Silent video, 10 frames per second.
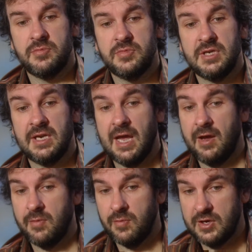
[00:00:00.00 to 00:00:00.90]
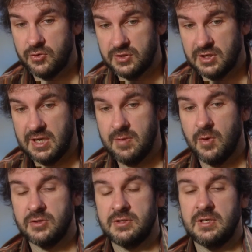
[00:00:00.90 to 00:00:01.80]
seeing how interested he
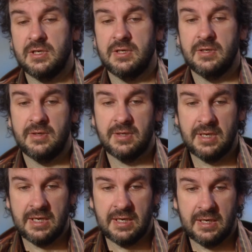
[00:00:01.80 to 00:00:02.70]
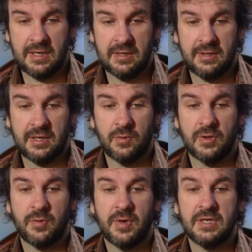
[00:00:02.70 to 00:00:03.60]
was in The Lord of
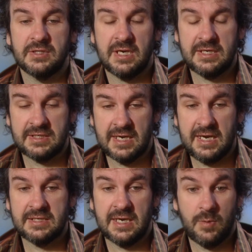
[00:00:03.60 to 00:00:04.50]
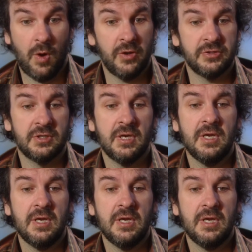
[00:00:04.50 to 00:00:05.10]
the Rings. And he said he was